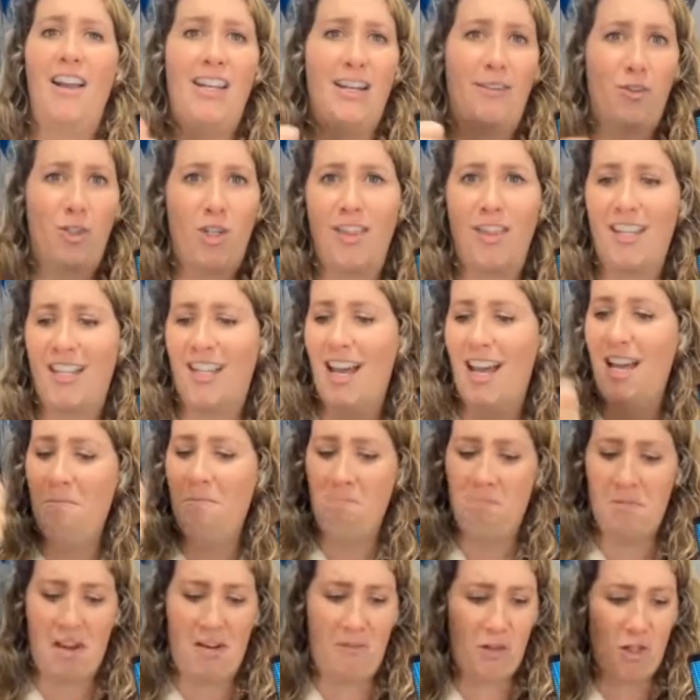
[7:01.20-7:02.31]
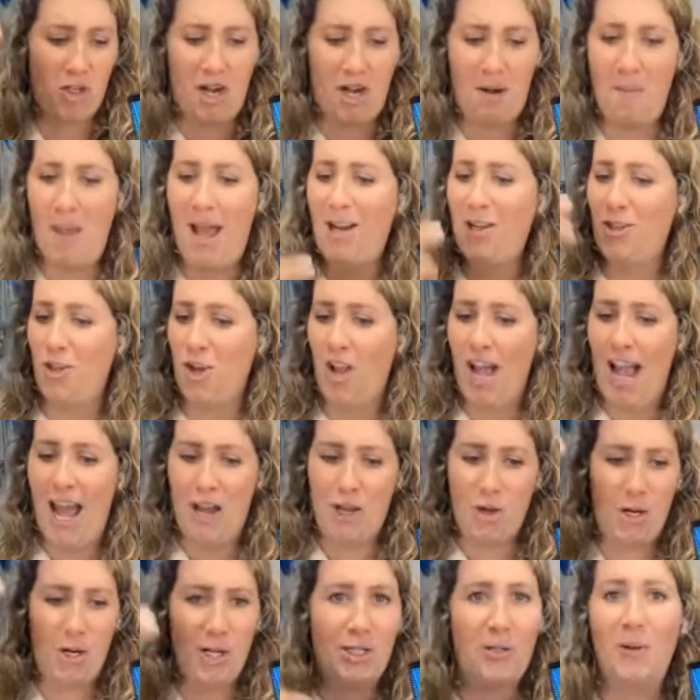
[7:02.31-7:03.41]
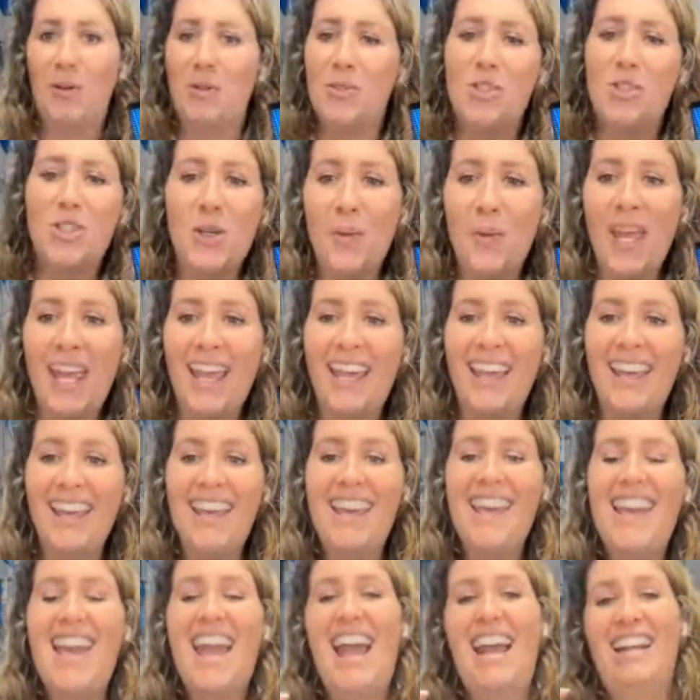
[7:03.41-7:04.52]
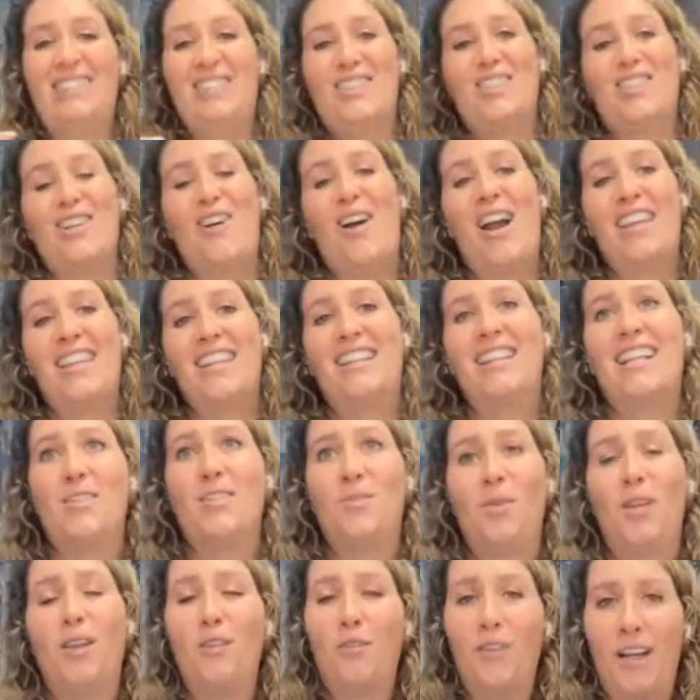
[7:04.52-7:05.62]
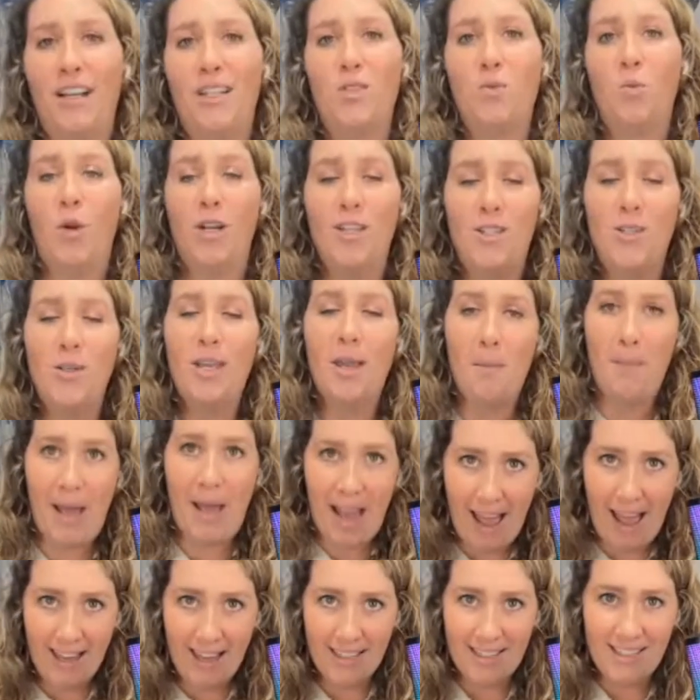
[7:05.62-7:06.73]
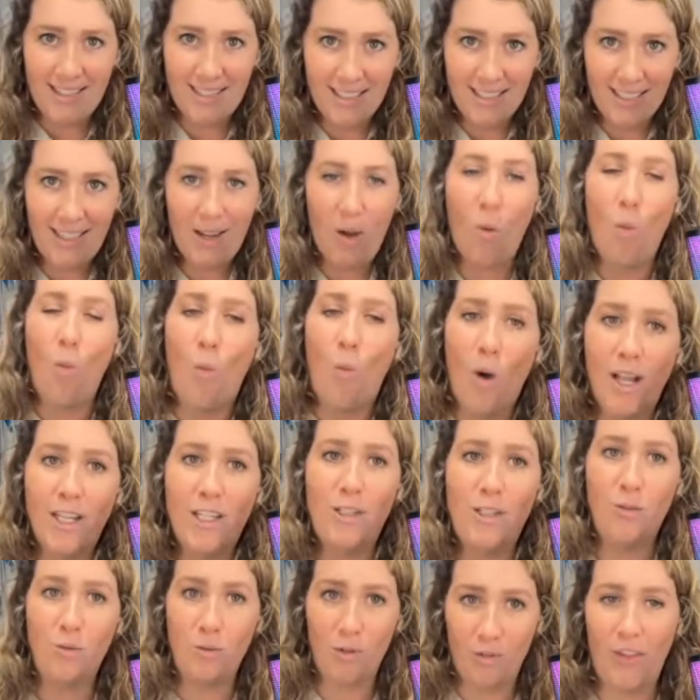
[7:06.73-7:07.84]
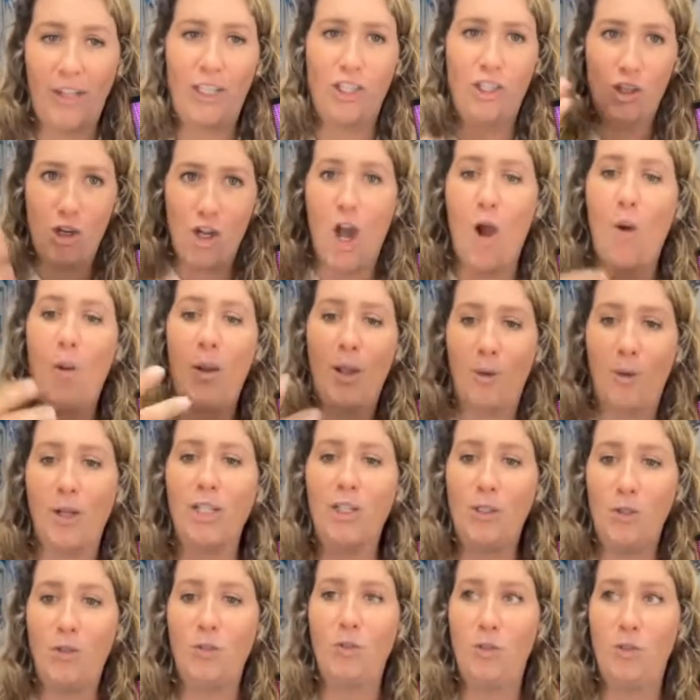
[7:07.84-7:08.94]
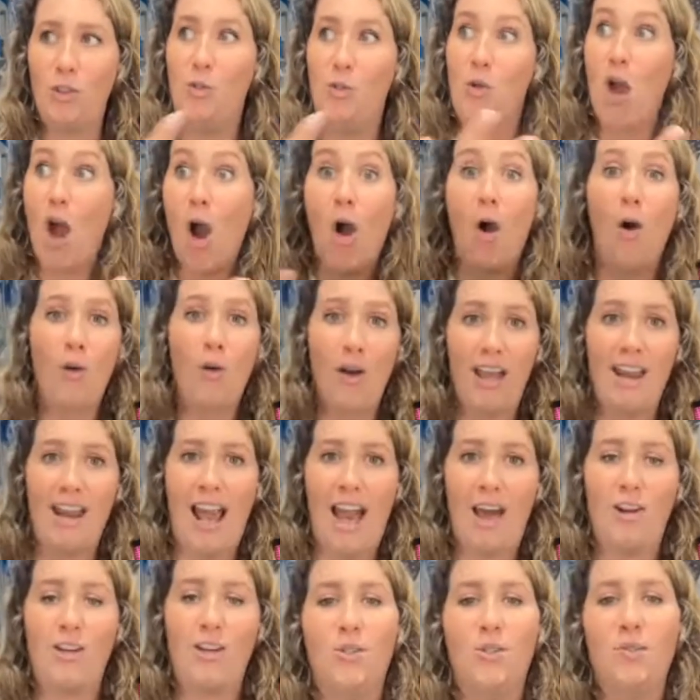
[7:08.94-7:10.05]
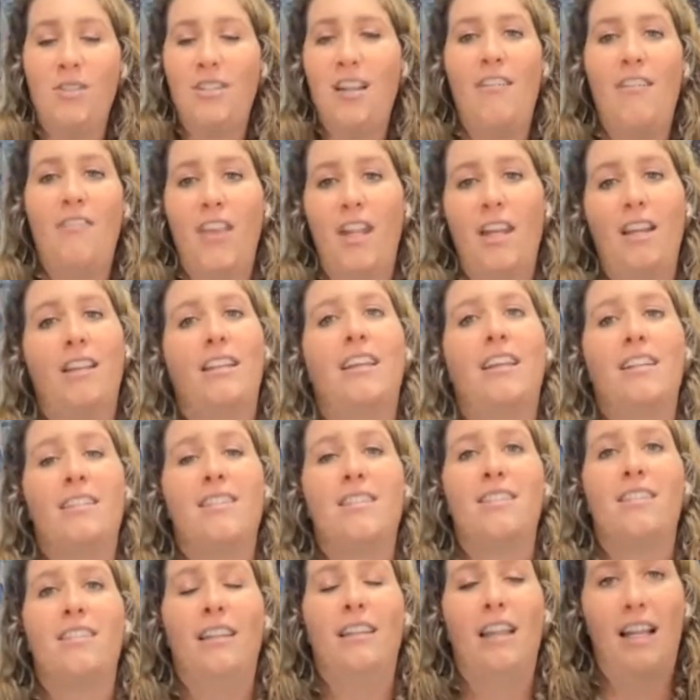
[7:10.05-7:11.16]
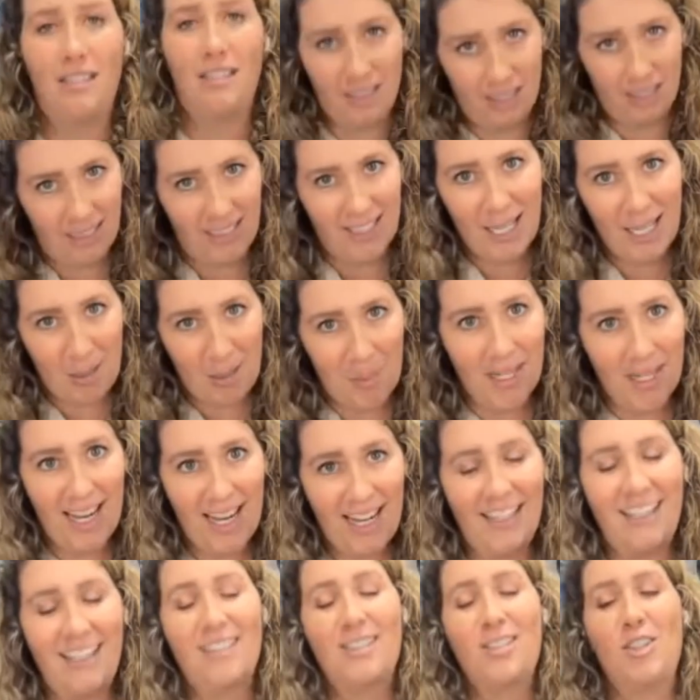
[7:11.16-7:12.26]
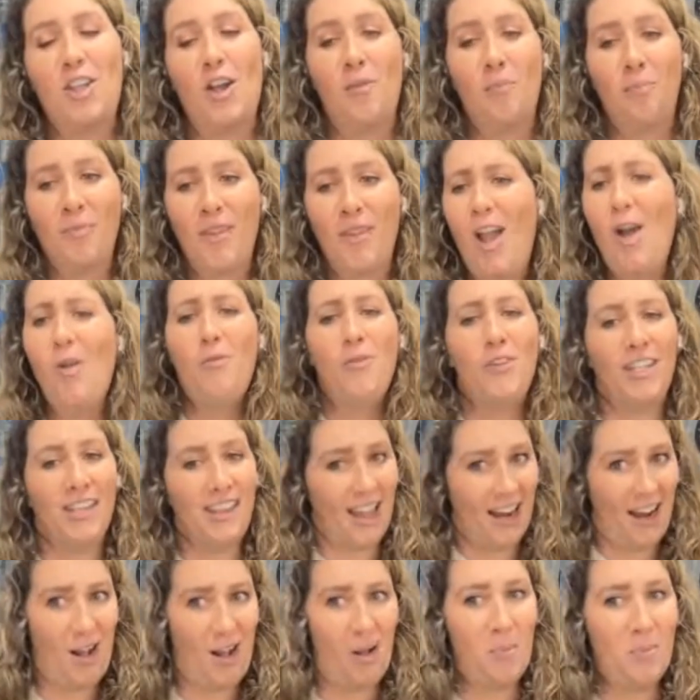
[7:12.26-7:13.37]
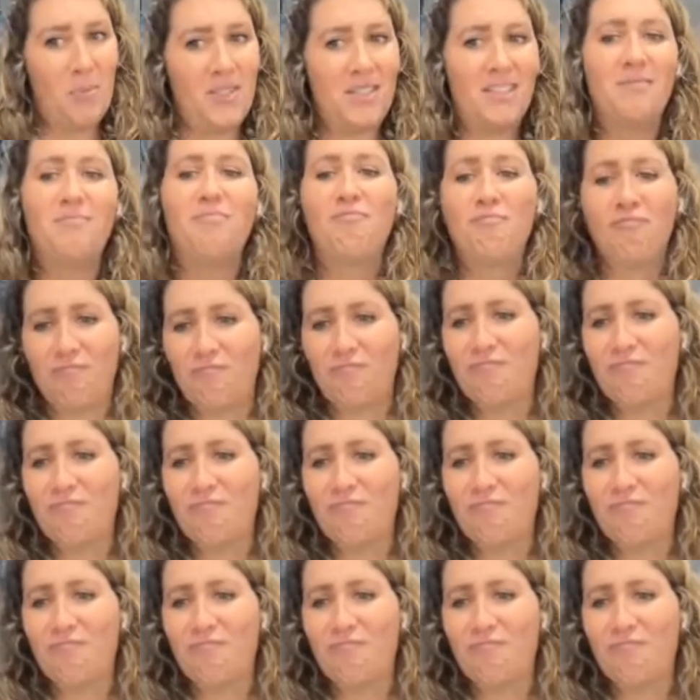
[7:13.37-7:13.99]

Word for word: I'd never shot the gun, never shot a match, had no idea what I was doing. And so I think that's really fun is once you get past what you like knowing what you you know and how to do stuff, then it gets less intimidating. So hopefully that helps.